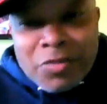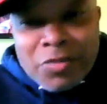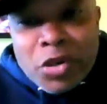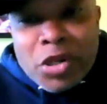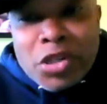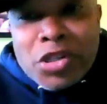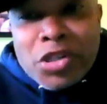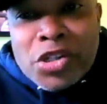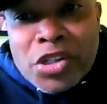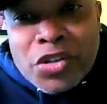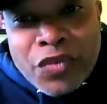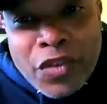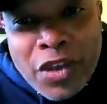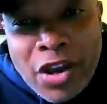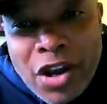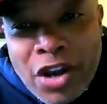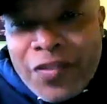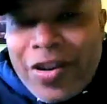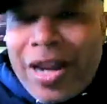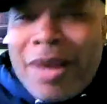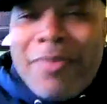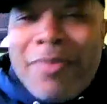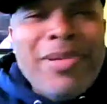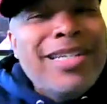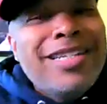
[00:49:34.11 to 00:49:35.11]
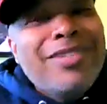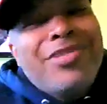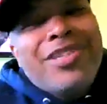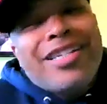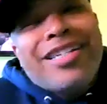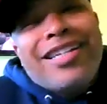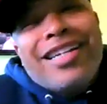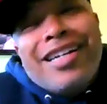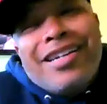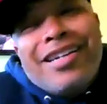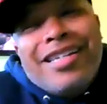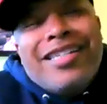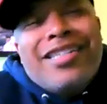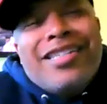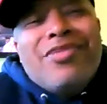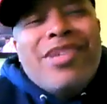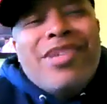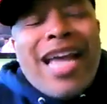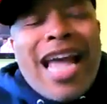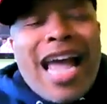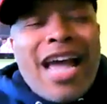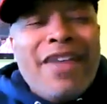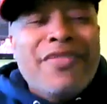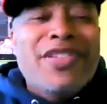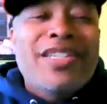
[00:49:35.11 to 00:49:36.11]
What is this velvet? I mean, do we
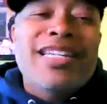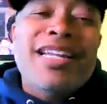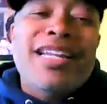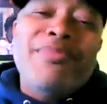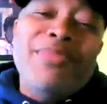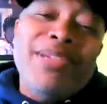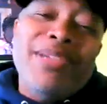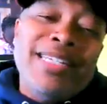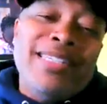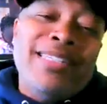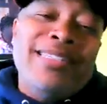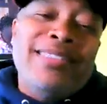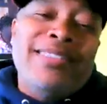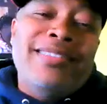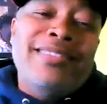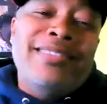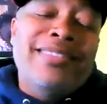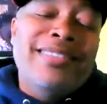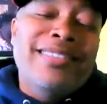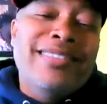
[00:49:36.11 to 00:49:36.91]
have to? I mean,